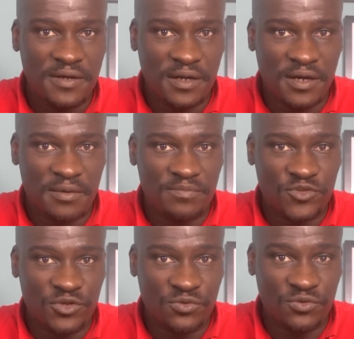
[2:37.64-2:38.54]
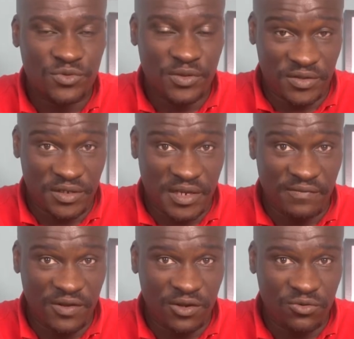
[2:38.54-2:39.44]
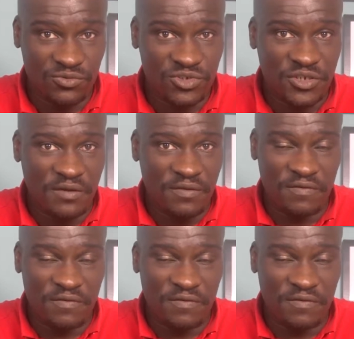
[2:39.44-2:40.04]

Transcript: the launch,